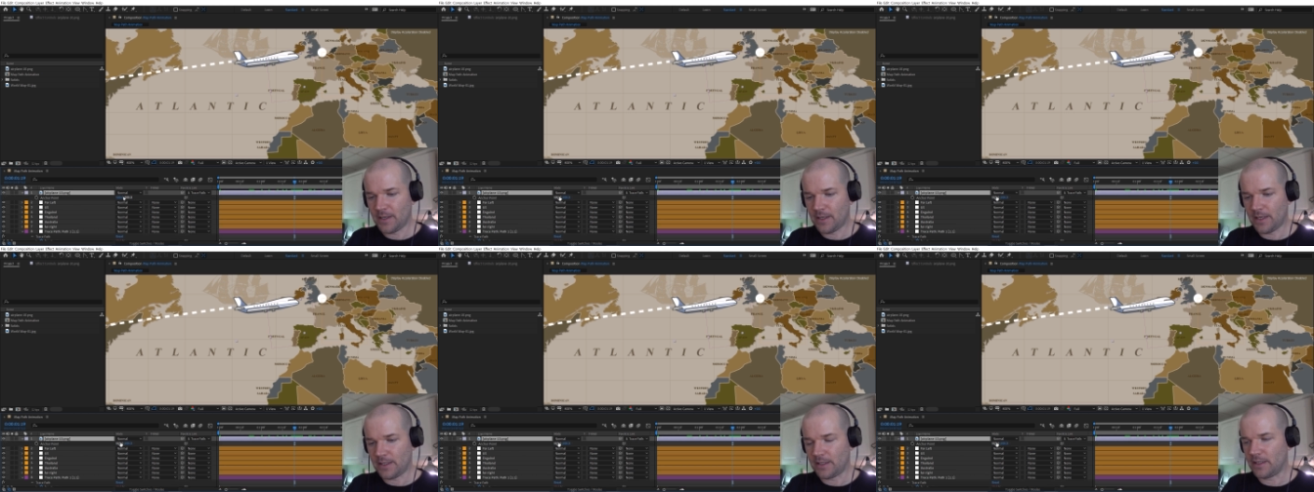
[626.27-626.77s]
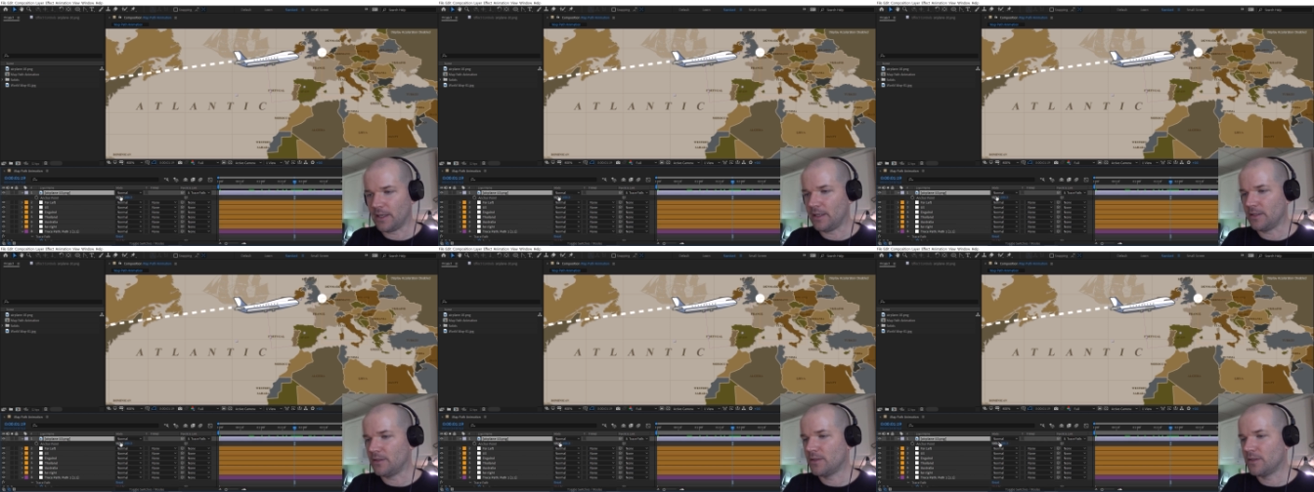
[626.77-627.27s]
and I can kind
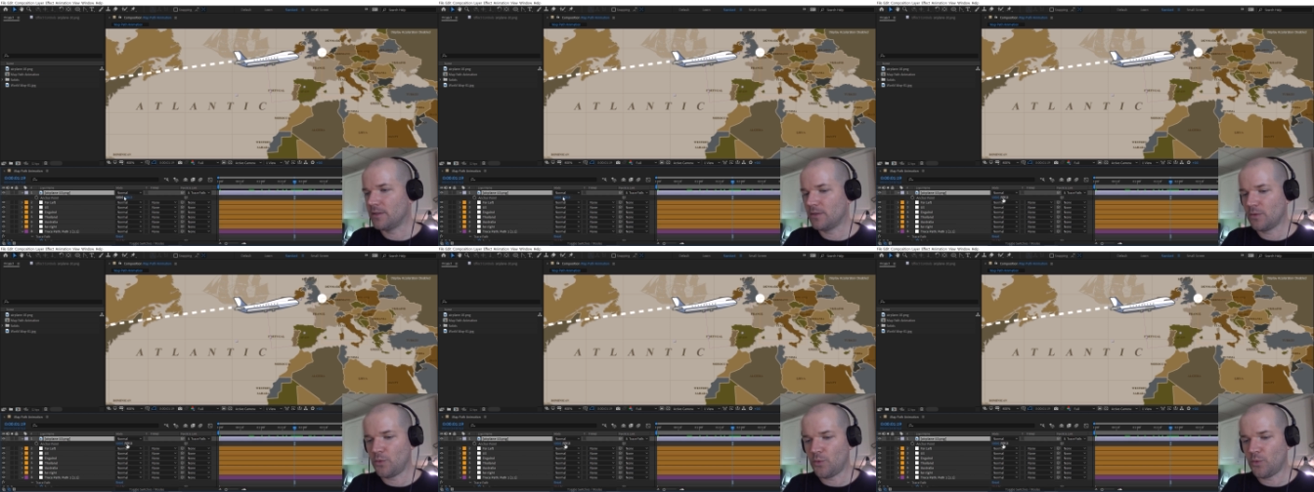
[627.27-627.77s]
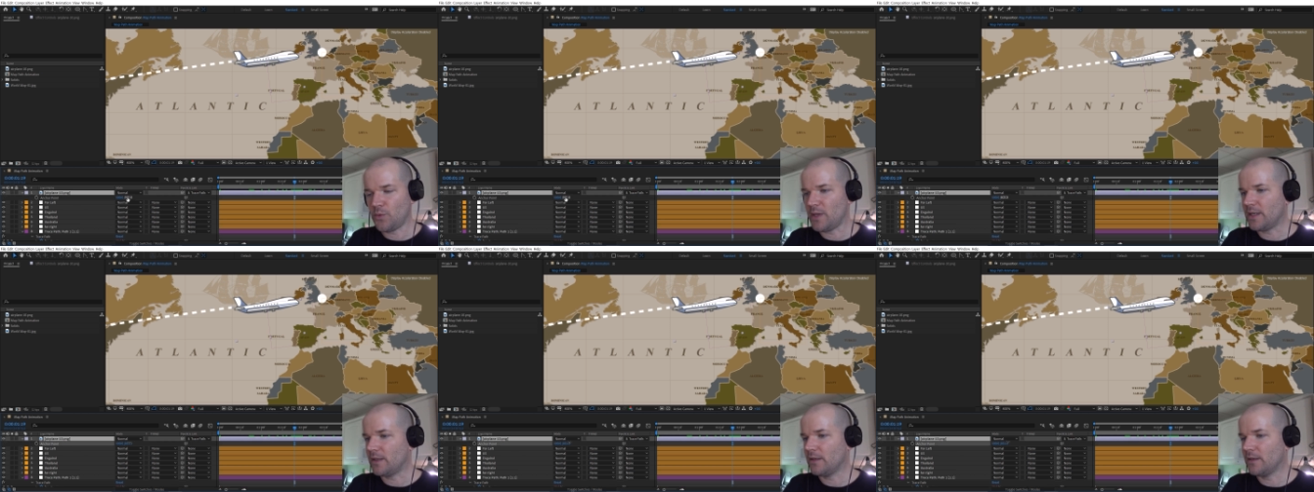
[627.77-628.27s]
of tweak